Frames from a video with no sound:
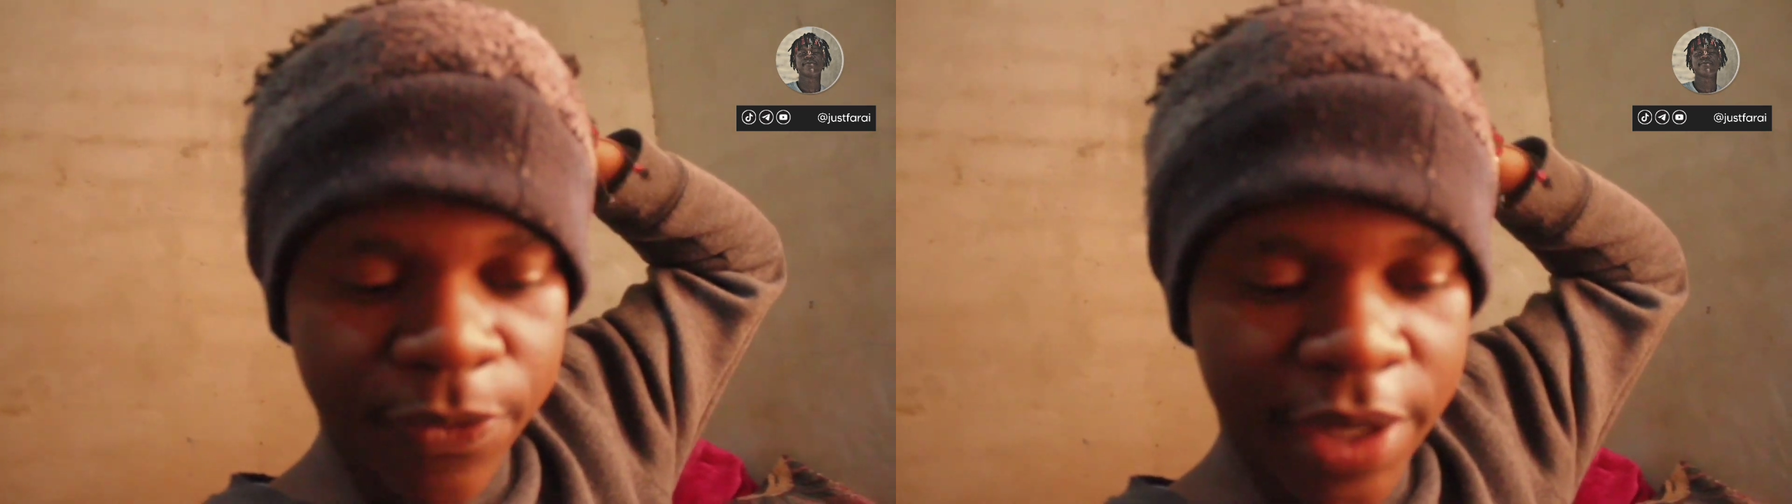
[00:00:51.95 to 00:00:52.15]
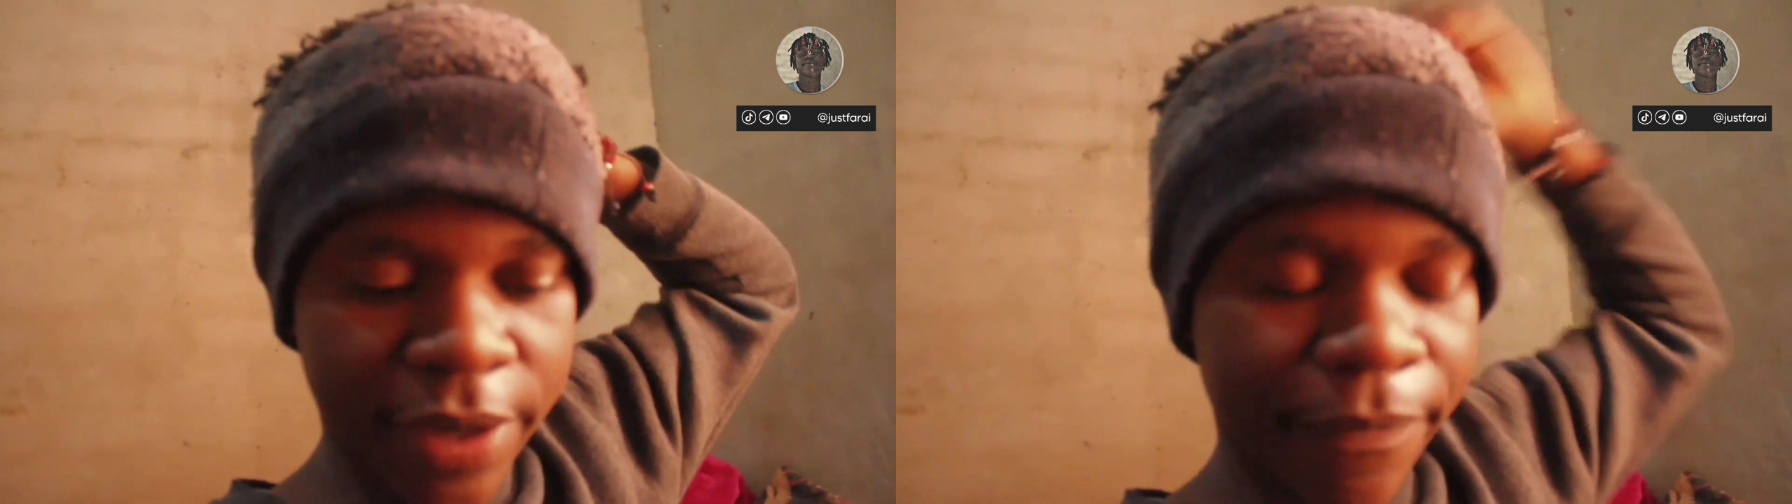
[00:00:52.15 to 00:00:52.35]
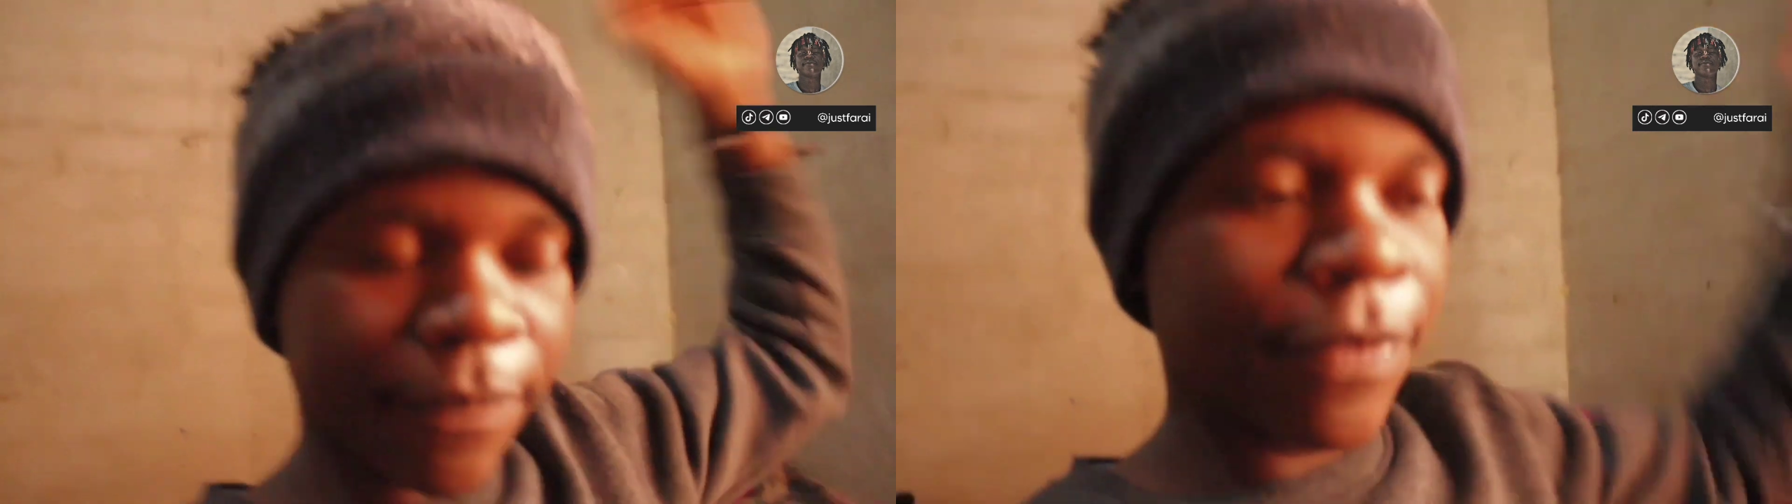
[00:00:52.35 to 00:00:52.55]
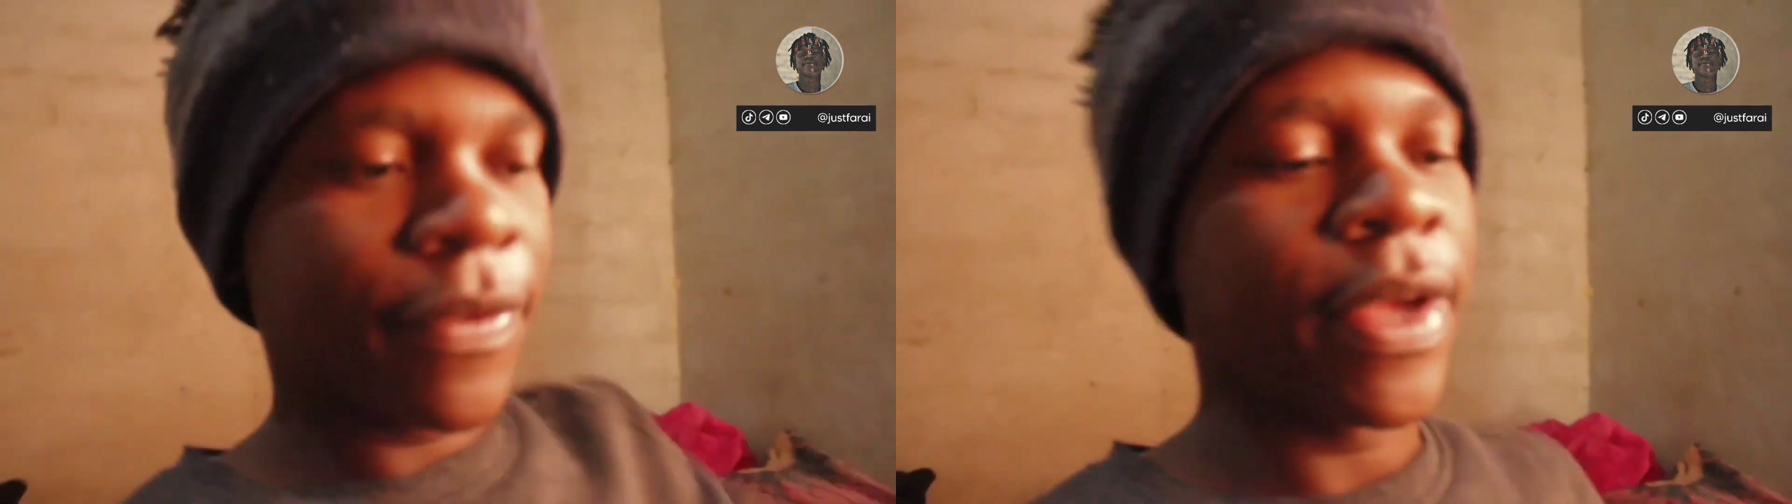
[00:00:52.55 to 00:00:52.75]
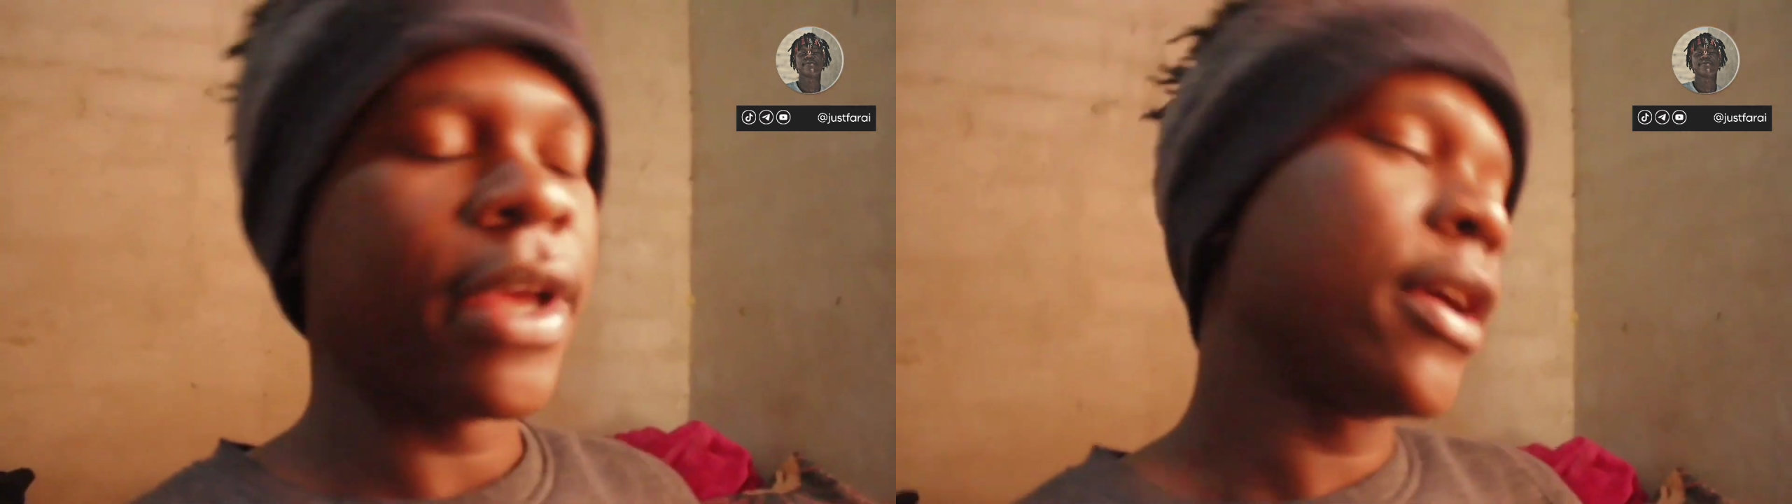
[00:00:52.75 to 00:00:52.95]
man.
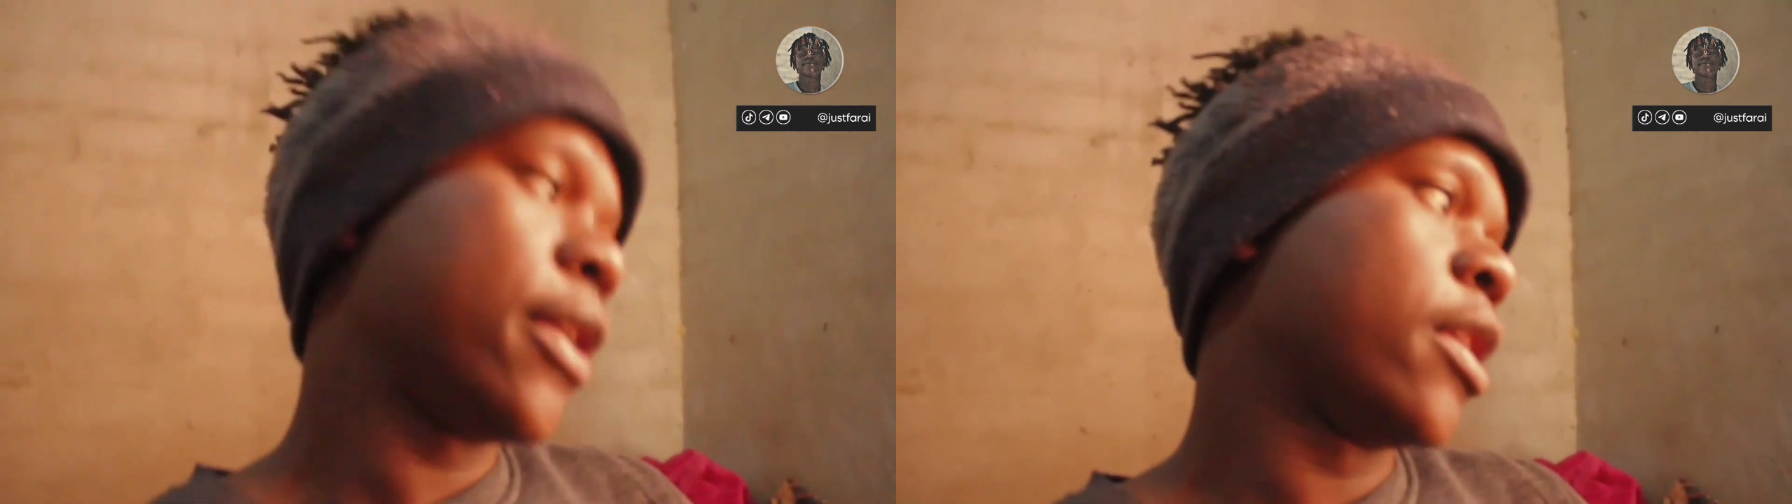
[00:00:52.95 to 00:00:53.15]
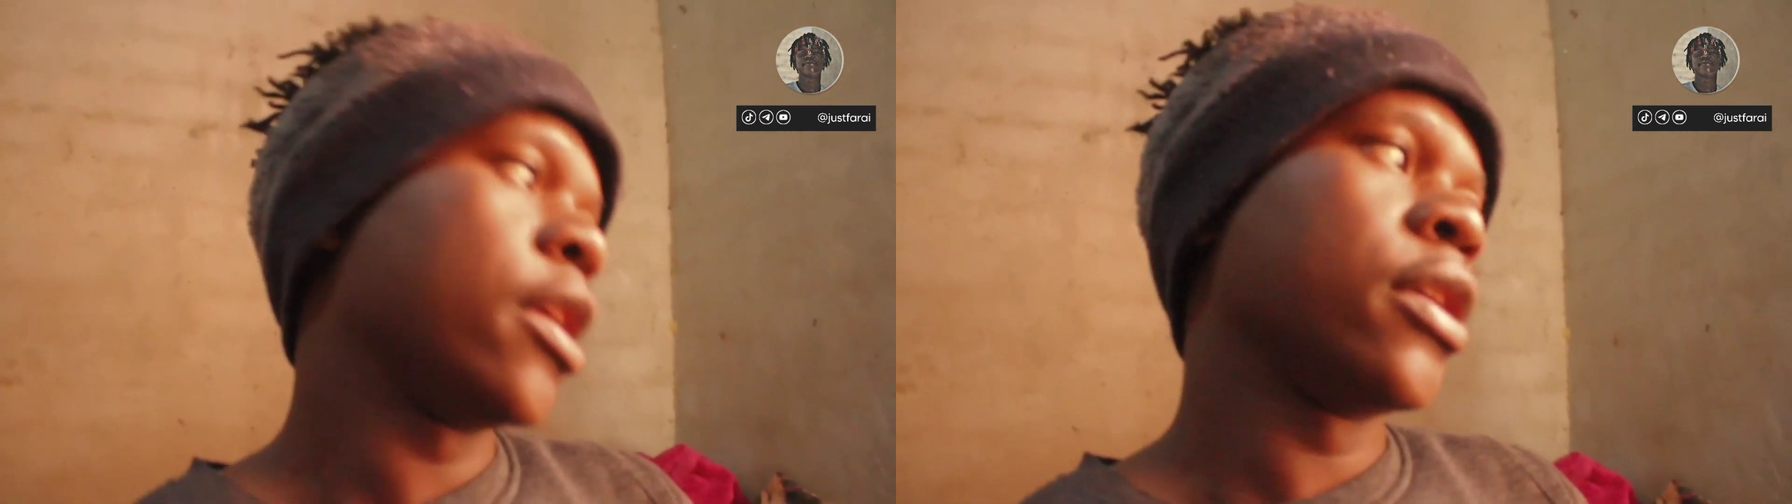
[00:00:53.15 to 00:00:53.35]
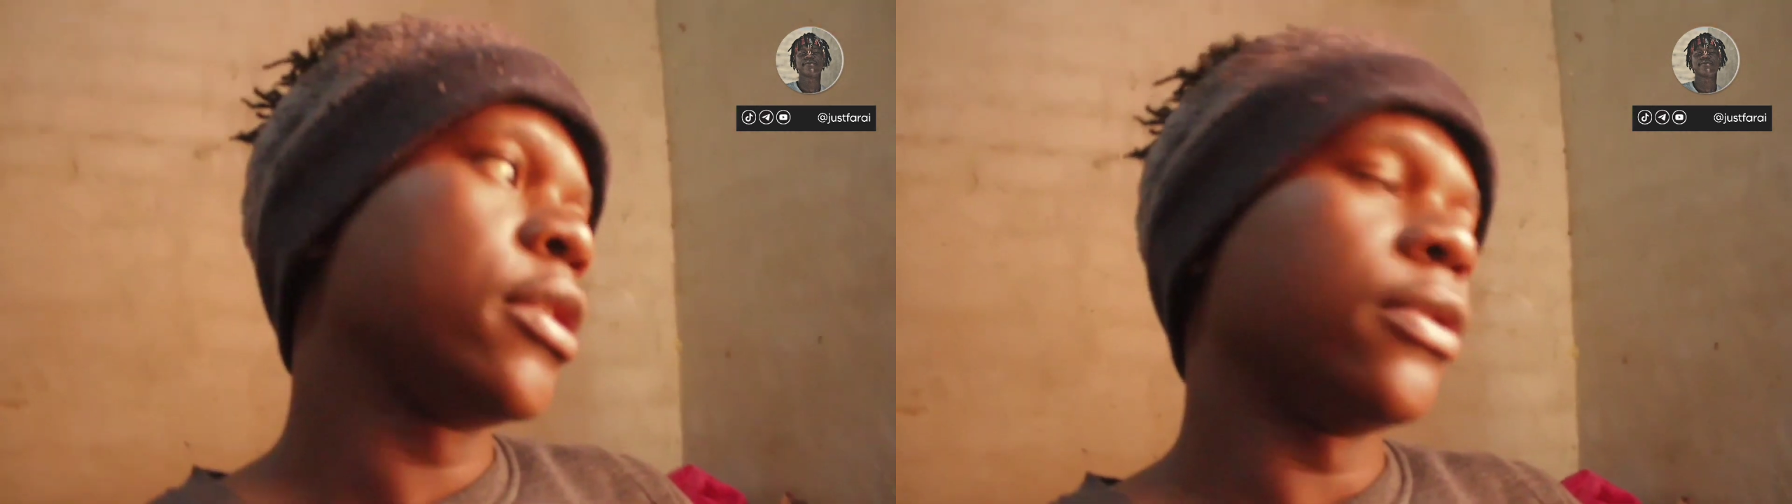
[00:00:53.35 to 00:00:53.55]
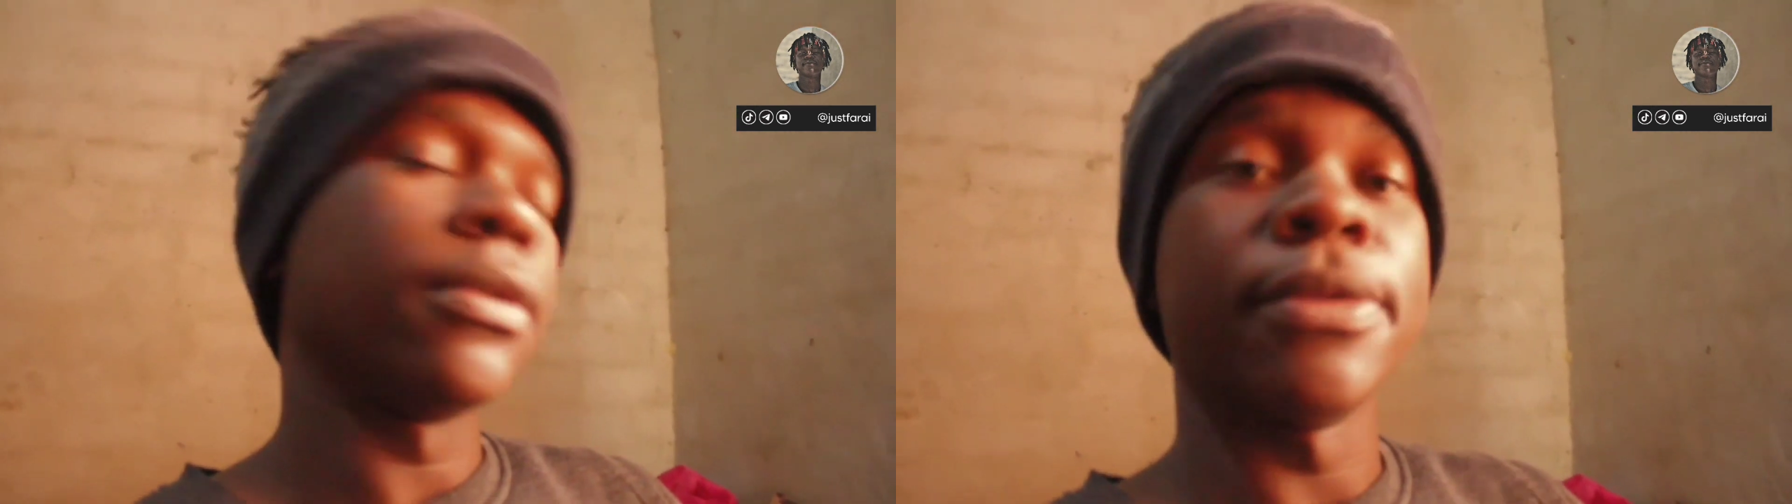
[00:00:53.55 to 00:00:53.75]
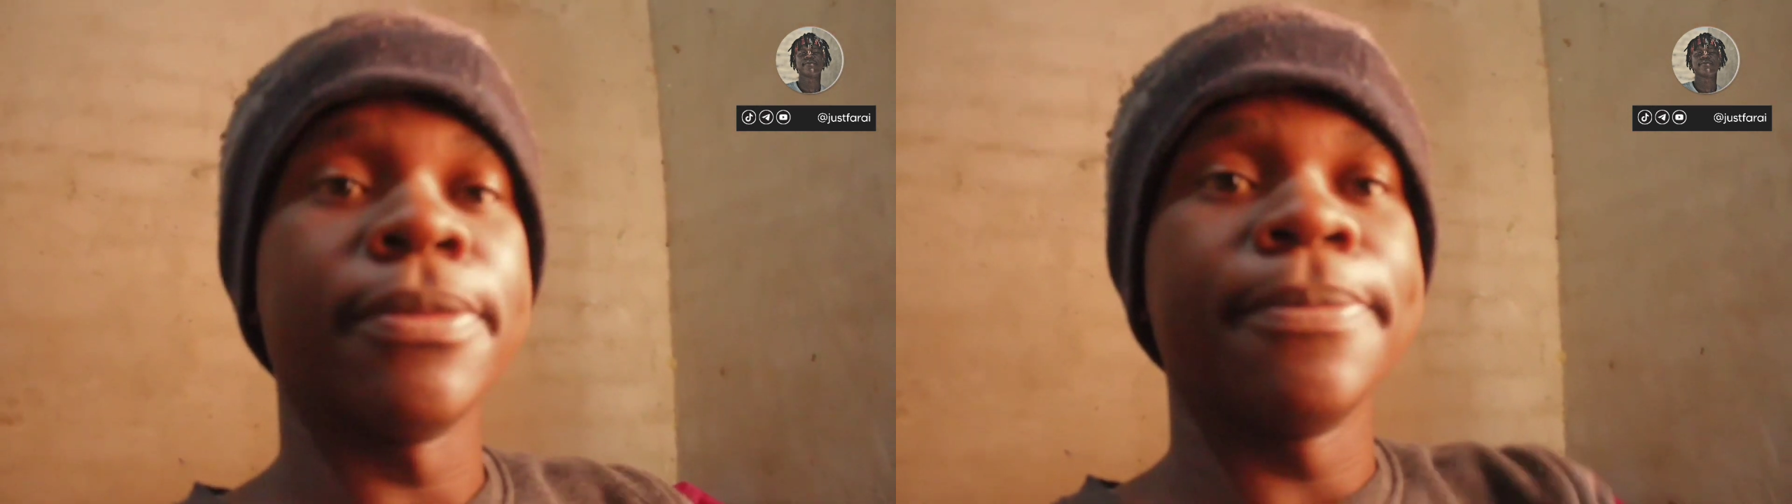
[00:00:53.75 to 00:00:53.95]

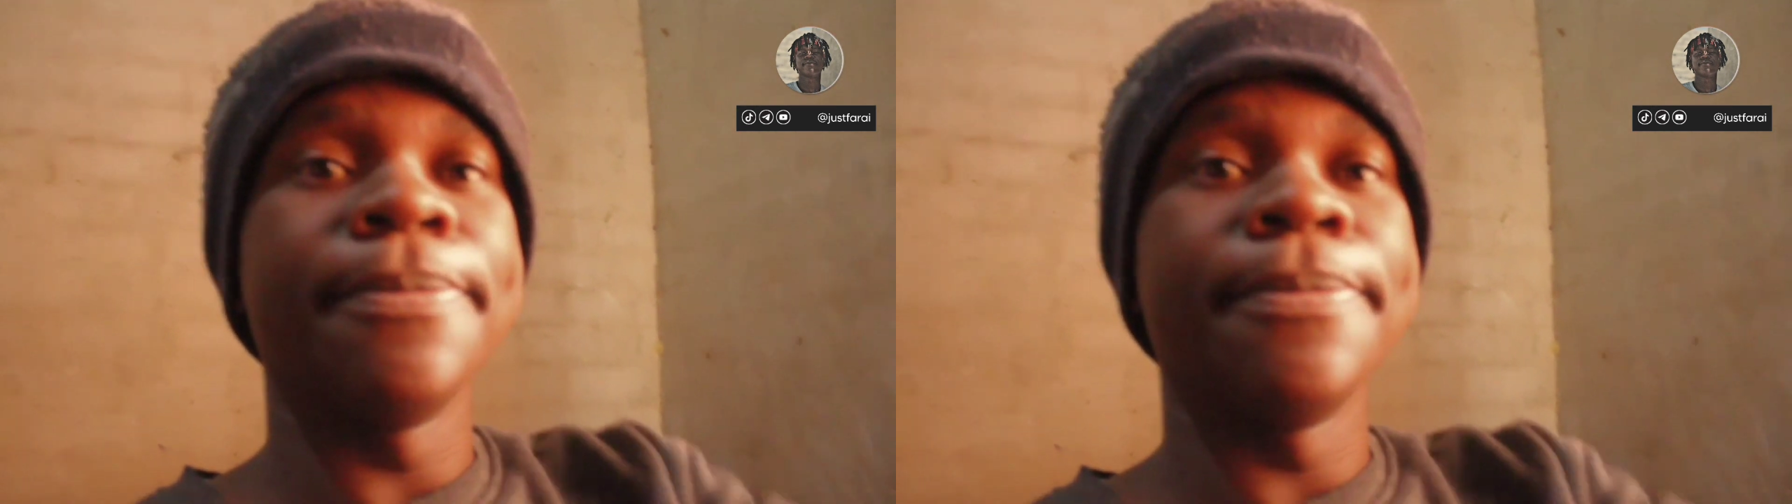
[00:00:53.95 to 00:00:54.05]
Don't know.